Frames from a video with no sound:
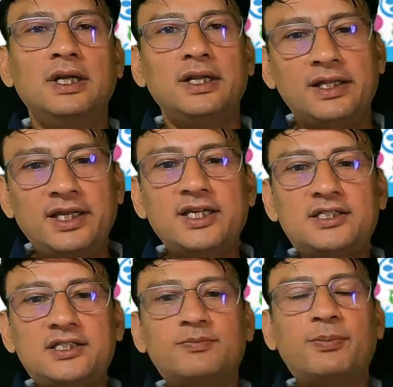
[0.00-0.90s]
These
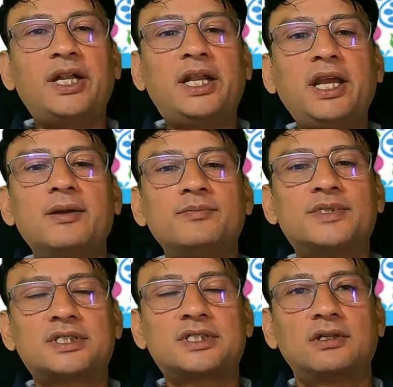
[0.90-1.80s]
PTMs
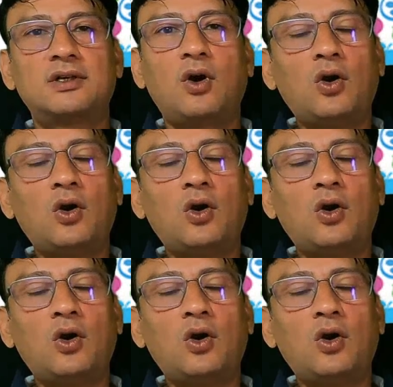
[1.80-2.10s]
or